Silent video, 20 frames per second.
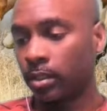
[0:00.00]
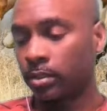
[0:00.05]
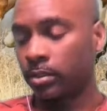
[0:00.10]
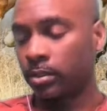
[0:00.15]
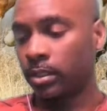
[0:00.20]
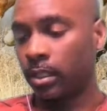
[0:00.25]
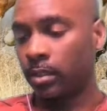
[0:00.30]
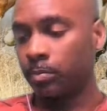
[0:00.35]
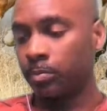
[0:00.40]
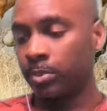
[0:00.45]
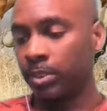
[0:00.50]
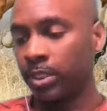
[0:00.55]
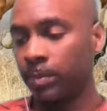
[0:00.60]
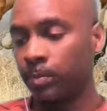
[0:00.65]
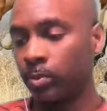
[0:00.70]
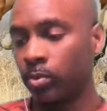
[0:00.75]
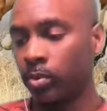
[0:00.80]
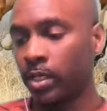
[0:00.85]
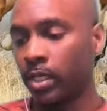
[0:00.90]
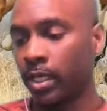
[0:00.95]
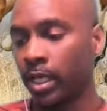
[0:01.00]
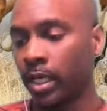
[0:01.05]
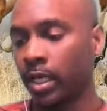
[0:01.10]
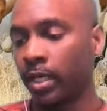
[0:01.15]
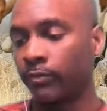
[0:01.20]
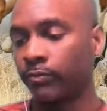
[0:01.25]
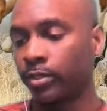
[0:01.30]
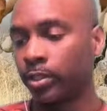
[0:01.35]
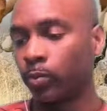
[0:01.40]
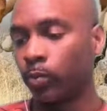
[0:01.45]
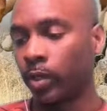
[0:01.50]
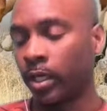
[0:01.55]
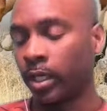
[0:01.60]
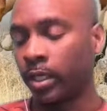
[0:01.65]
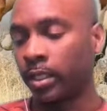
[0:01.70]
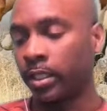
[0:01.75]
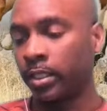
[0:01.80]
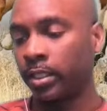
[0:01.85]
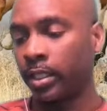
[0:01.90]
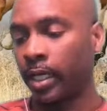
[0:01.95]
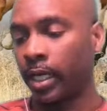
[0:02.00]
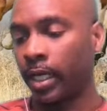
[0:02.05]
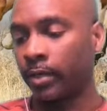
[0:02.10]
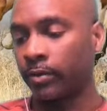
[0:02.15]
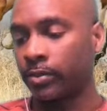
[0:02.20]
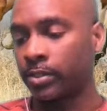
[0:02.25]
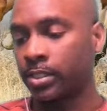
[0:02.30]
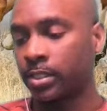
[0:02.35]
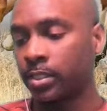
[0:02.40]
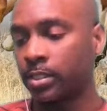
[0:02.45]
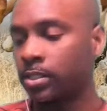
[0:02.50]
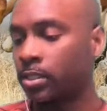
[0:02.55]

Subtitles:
Dumb people everywhere. Idiocracy.